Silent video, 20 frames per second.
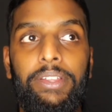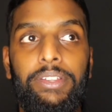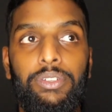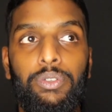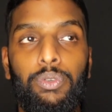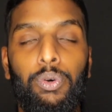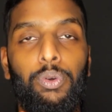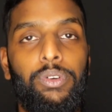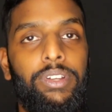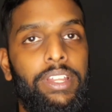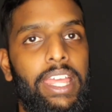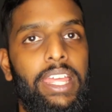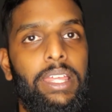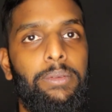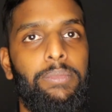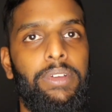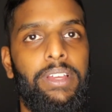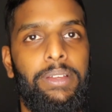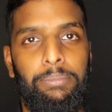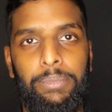your
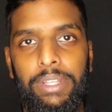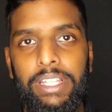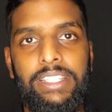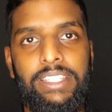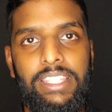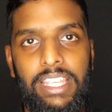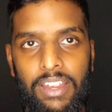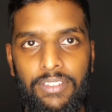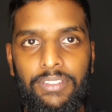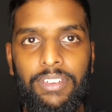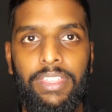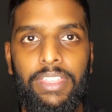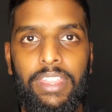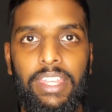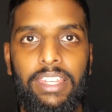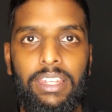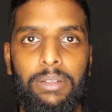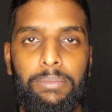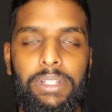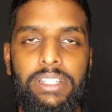name means
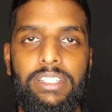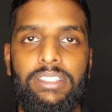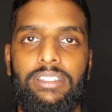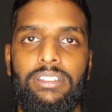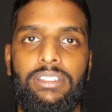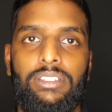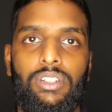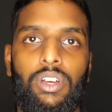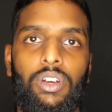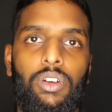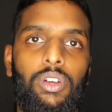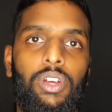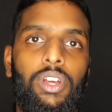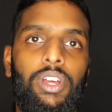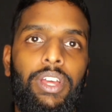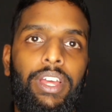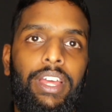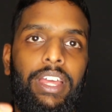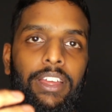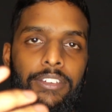everything in a business. So
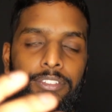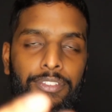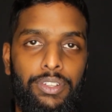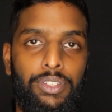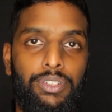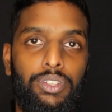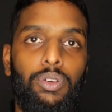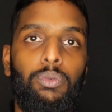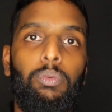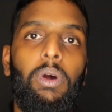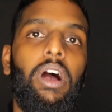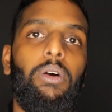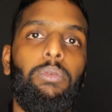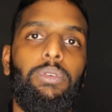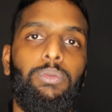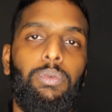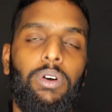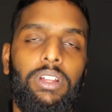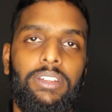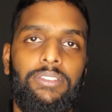if you do well
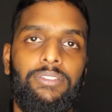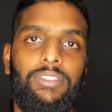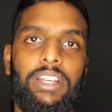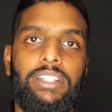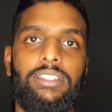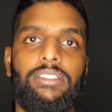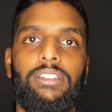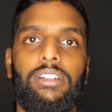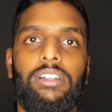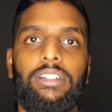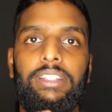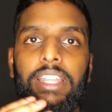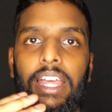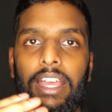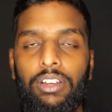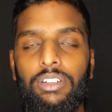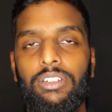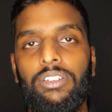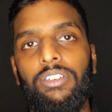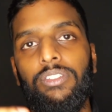with one investor,
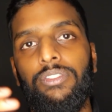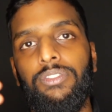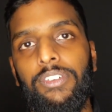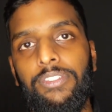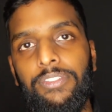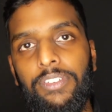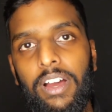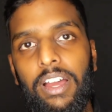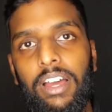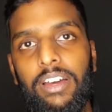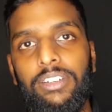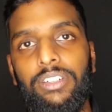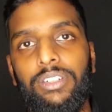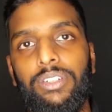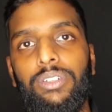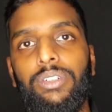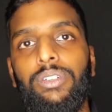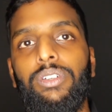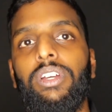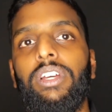they're going to refer
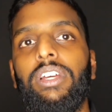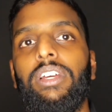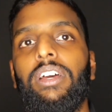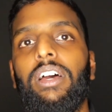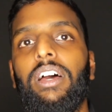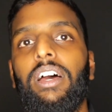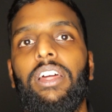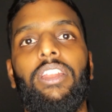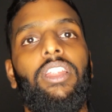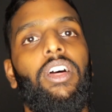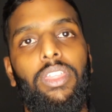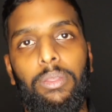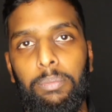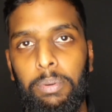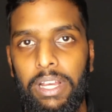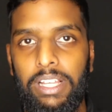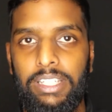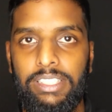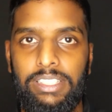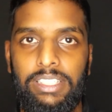you another
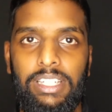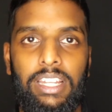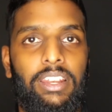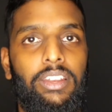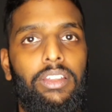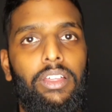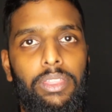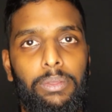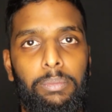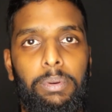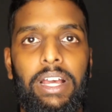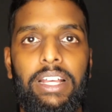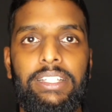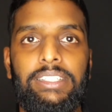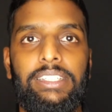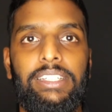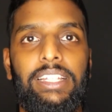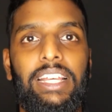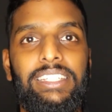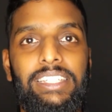person and another
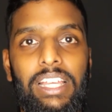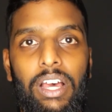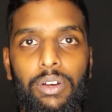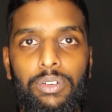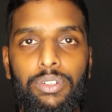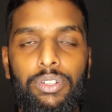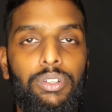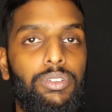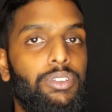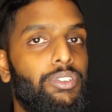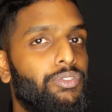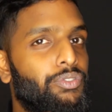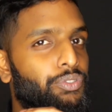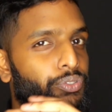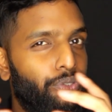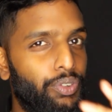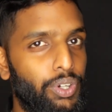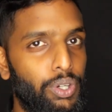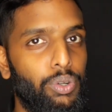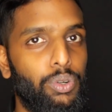person. That's how
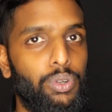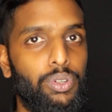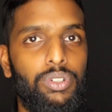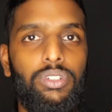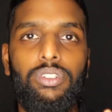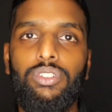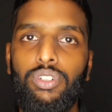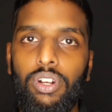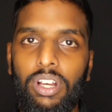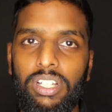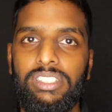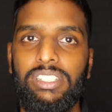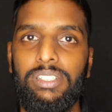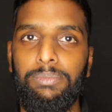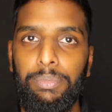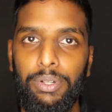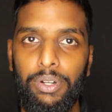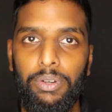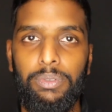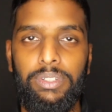real trust is
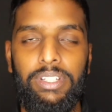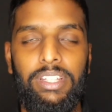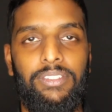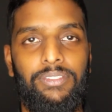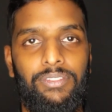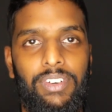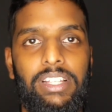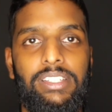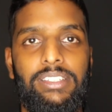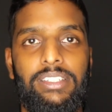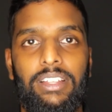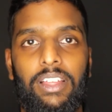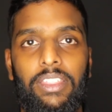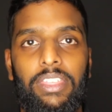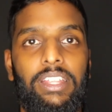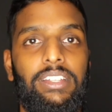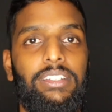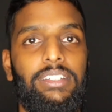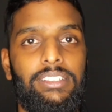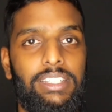built within investors, I
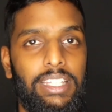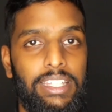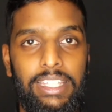think it's the